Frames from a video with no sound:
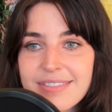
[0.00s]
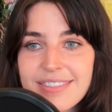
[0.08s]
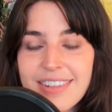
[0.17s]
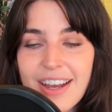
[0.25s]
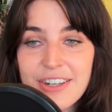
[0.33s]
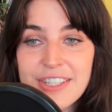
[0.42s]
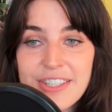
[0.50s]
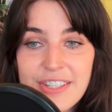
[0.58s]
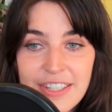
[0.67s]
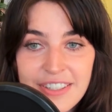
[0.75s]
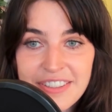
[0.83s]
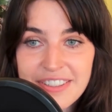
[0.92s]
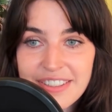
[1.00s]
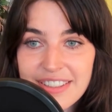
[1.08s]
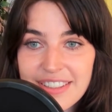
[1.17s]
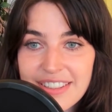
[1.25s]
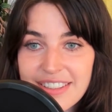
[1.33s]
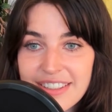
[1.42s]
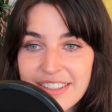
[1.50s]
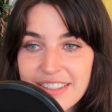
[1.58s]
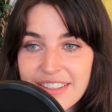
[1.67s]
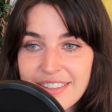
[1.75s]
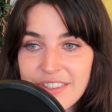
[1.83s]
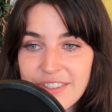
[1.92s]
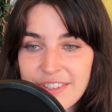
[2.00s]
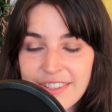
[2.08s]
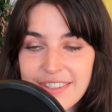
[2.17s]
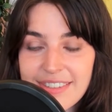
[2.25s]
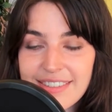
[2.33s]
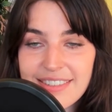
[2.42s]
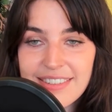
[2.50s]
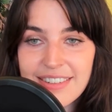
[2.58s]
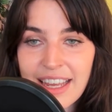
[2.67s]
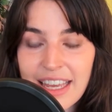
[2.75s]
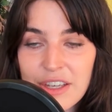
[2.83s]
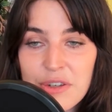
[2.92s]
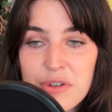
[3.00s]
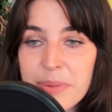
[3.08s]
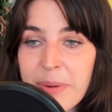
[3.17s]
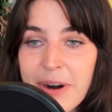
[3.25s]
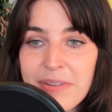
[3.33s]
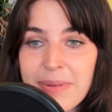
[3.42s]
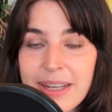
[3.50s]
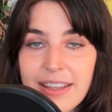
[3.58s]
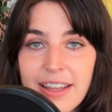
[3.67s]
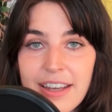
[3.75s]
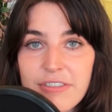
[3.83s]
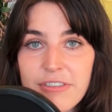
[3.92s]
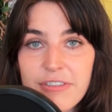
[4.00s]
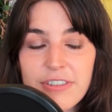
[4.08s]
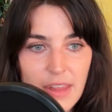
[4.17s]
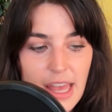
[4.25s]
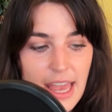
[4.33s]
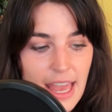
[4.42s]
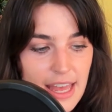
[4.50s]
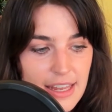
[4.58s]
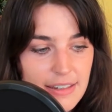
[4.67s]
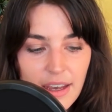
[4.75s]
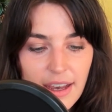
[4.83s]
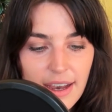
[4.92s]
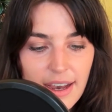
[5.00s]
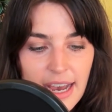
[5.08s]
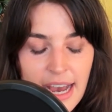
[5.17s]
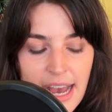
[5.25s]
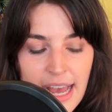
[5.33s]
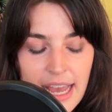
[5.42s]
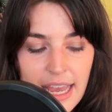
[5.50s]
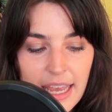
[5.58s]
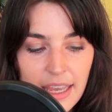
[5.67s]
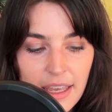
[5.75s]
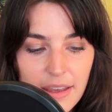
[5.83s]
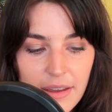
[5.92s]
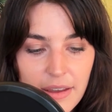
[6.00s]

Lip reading: are still just, like, a huge part of my life. And I